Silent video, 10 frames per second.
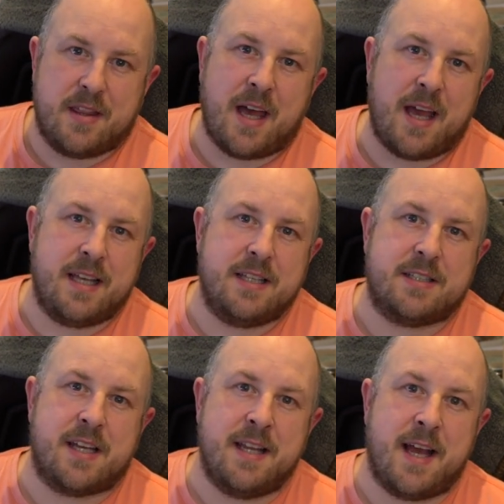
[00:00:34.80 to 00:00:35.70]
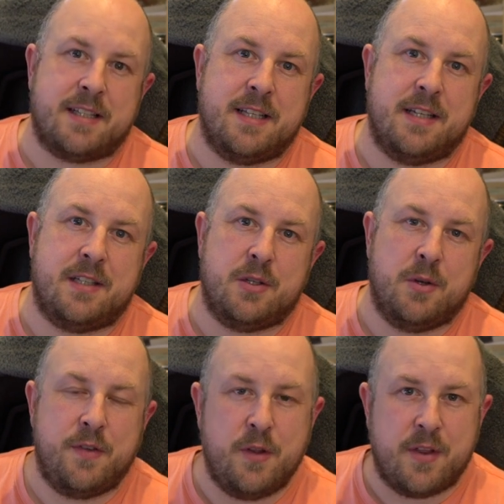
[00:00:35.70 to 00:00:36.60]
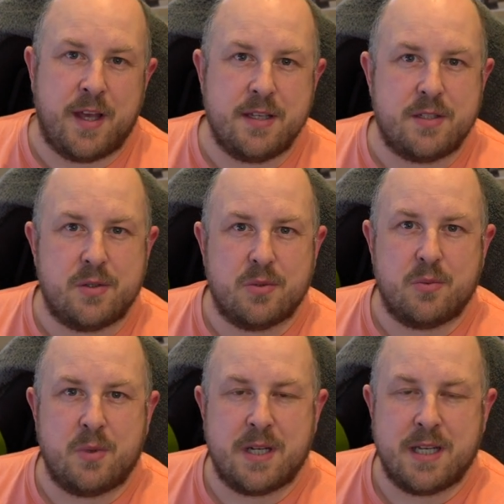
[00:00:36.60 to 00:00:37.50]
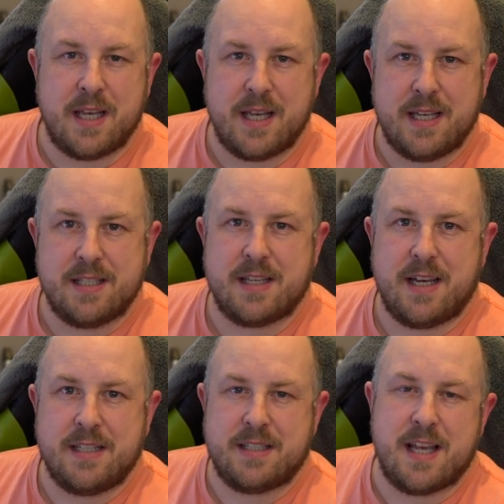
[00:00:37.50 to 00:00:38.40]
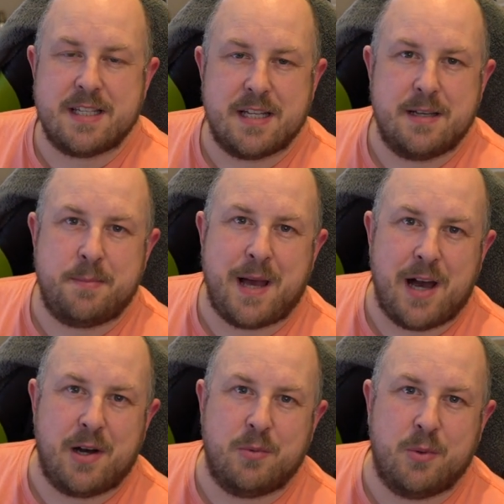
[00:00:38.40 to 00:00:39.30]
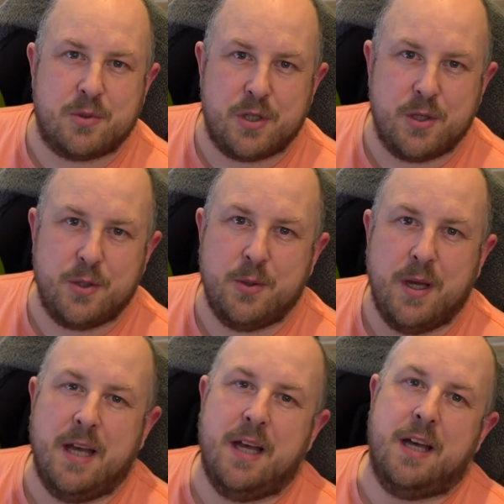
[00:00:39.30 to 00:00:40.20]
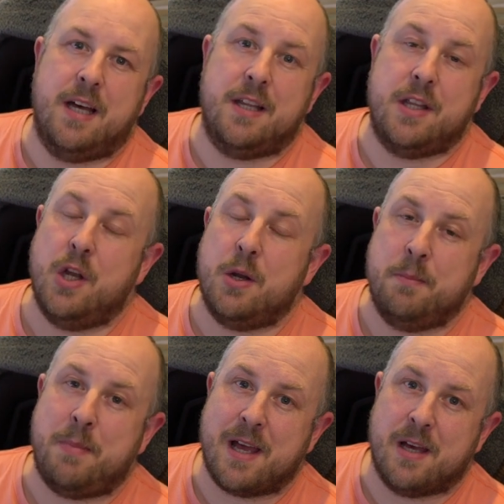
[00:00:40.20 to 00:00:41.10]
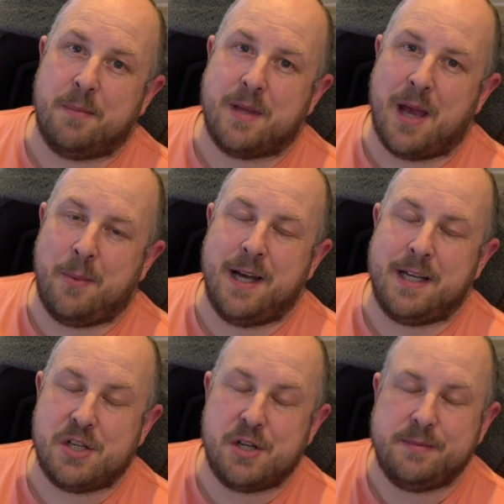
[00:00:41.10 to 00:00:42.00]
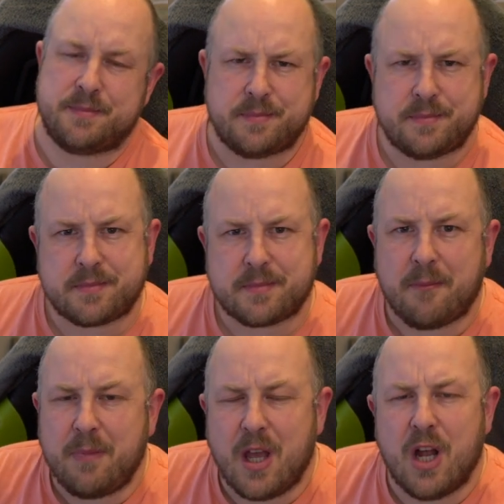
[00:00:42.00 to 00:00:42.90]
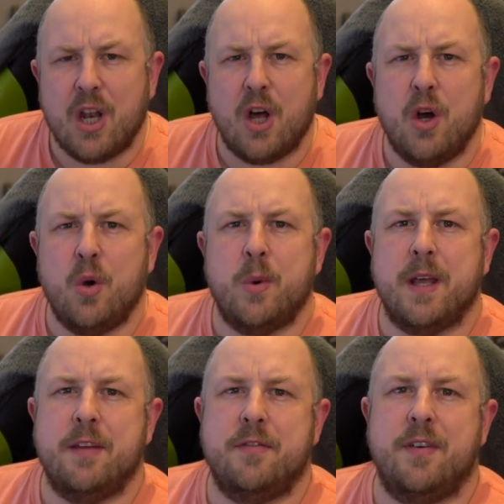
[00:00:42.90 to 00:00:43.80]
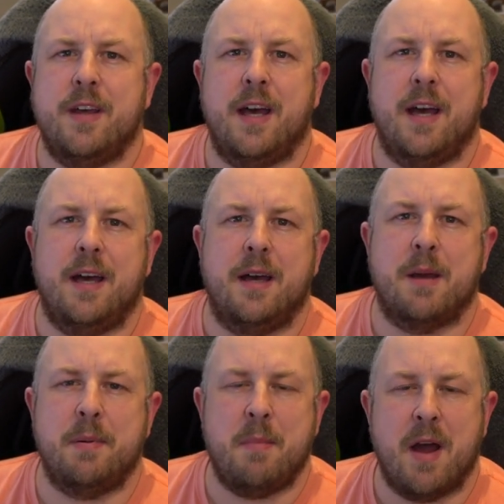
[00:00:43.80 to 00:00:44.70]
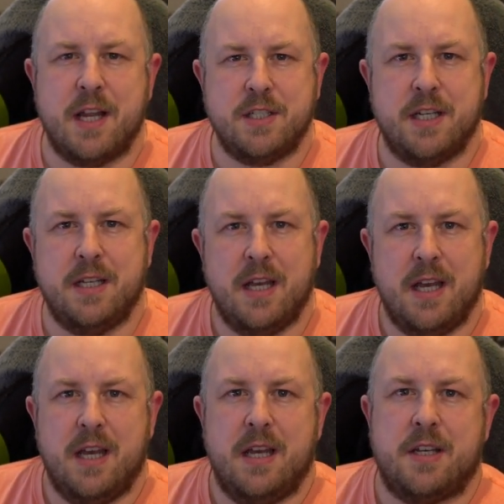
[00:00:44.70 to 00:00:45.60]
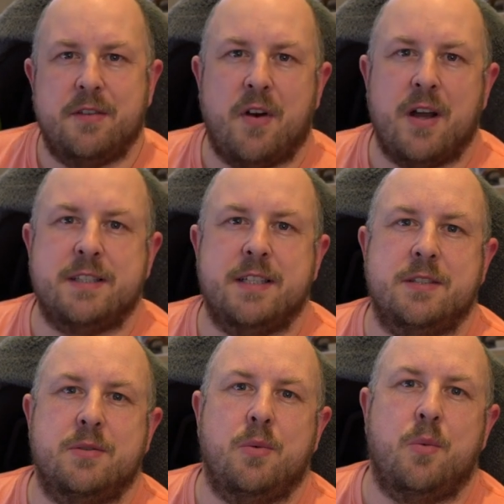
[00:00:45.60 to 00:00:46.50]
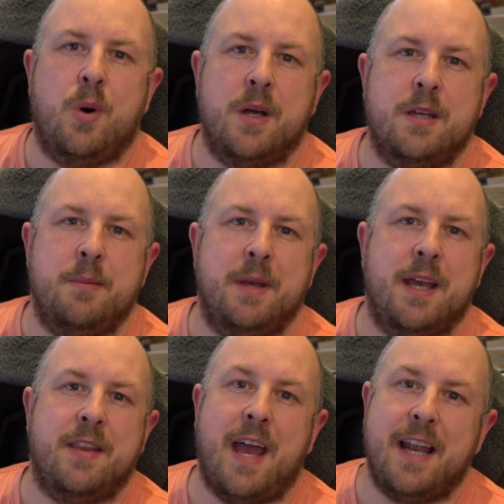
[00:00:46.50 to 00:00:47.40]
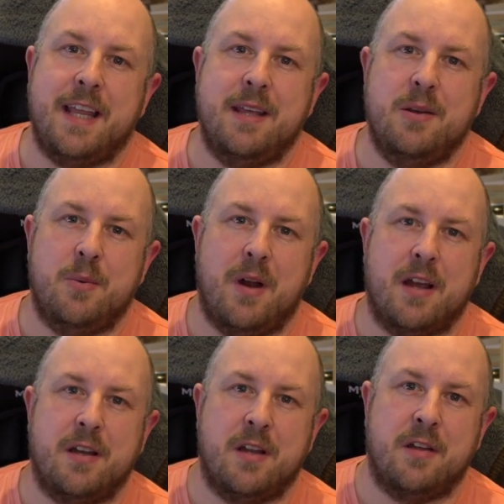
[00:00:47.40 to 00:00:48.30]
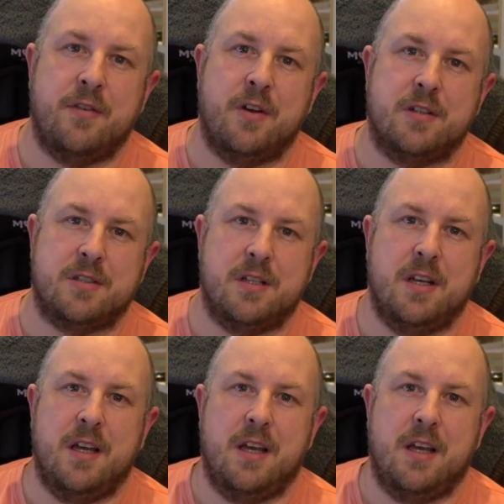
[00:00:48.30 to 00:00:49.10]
That is connected to a few things. One is a Tesla Powerwall 2, the non-backup gateway edition, along with a couple of my energy devices, one being the Eddy, where I can divert